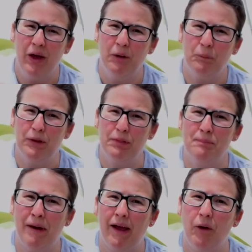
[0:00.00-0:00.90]
with
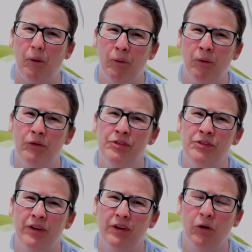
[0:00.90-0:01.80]
my old
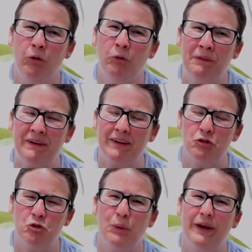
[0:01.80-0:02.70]
Coleman
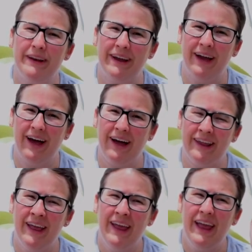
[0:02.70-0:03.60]
twin cot.
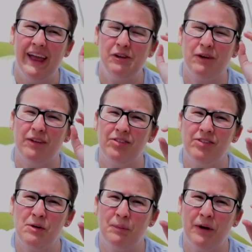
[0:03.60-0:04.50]
And you can
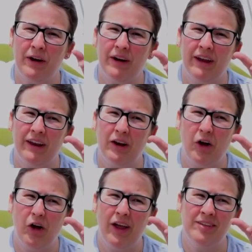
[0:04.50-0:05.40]
see where it
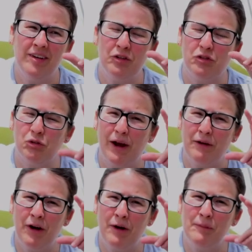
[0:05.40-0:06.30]
didn't dry
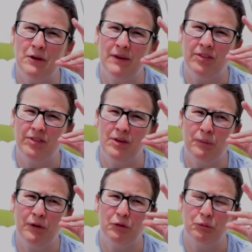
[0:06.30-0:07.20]
rot, but you can see
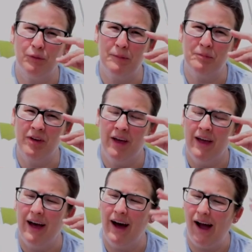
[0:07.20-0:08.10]
where it ripped.
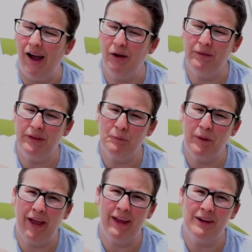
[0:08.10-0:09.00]
I only
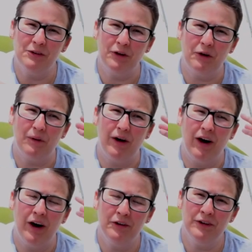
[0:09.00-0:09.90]
weigh,
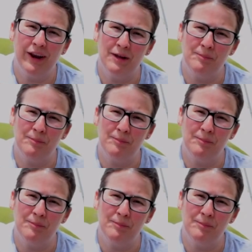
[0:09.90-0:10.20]
180